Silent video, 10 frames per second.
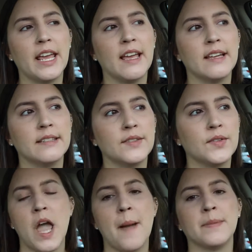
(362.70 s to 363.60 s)
and
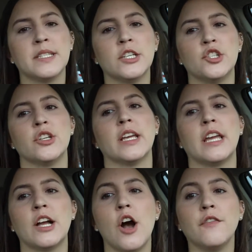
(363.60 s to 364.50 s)
I'm still
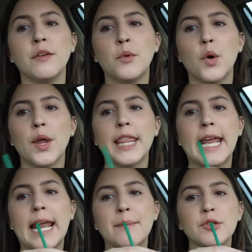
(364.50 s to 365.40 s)
drinking coffee more
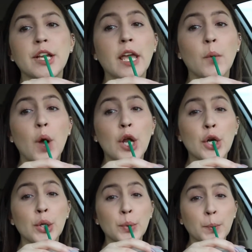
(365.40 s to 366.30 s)
than I'm drinking water.